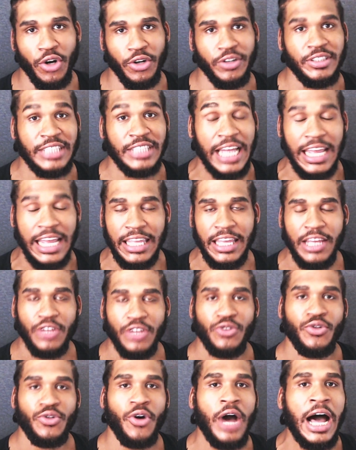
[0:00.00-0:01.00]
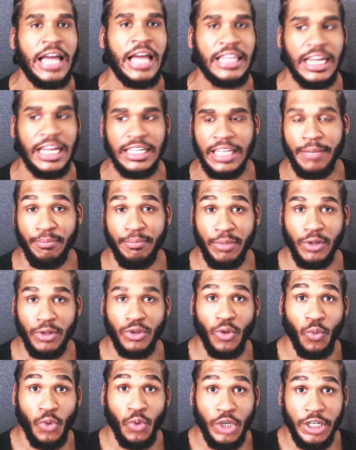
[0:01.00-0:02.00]
It's like, you know how like they built the
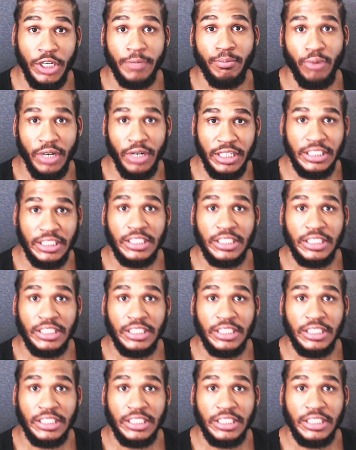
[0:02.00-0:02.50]
wooden bridges